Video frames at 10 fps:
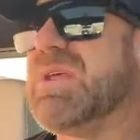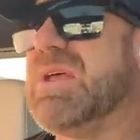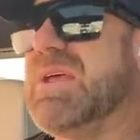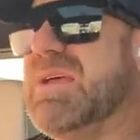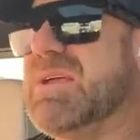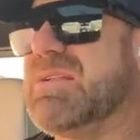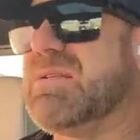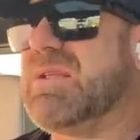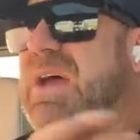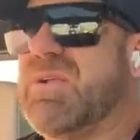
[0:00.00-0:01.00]

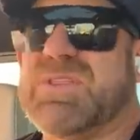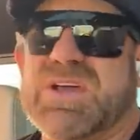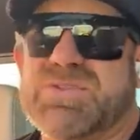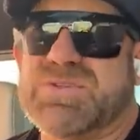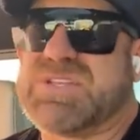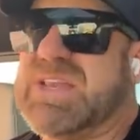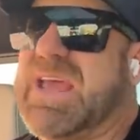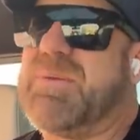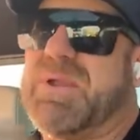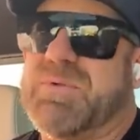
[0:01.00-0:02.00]
And I don't think I'll do it
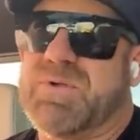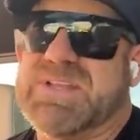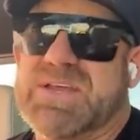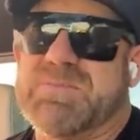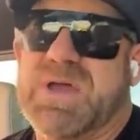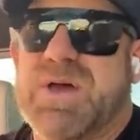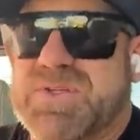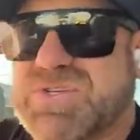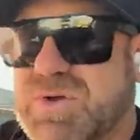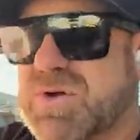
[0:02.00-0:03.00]
today, but I'm gonna run down to my other
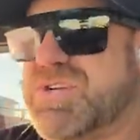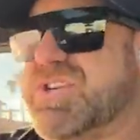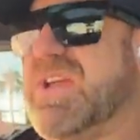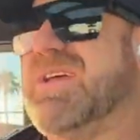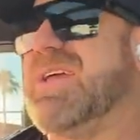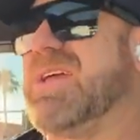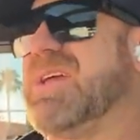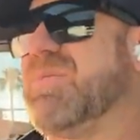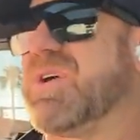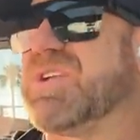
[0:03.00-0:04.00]
storage
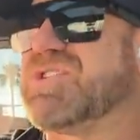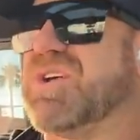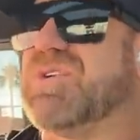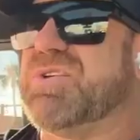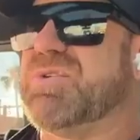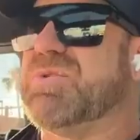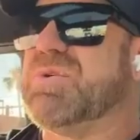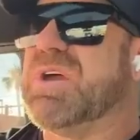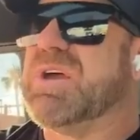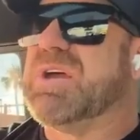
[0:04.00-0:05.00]
and we're gonna show you
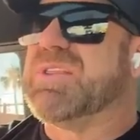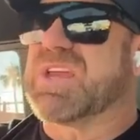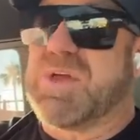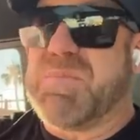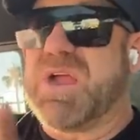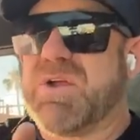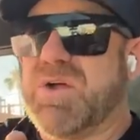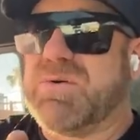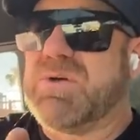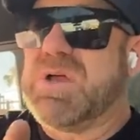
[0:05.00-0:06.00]
the
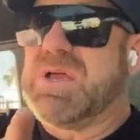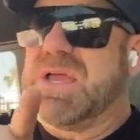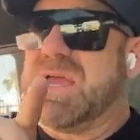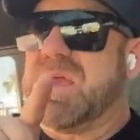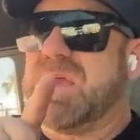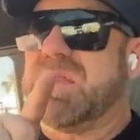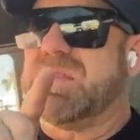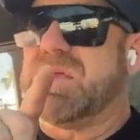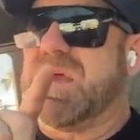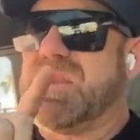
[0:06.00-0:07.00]
Camaro
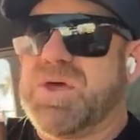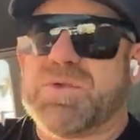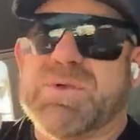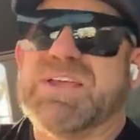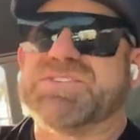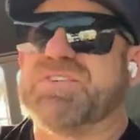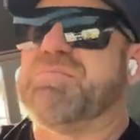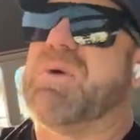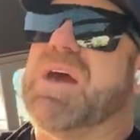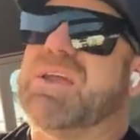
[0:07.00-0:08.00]
and another RZR of
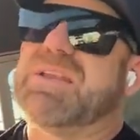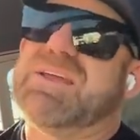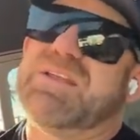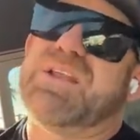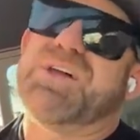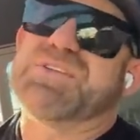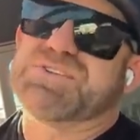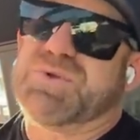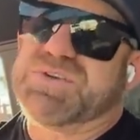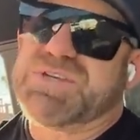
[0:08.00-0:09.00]
mine in another
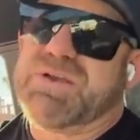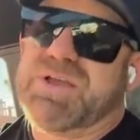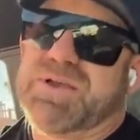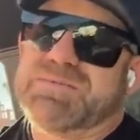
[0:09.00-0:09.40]
storage area.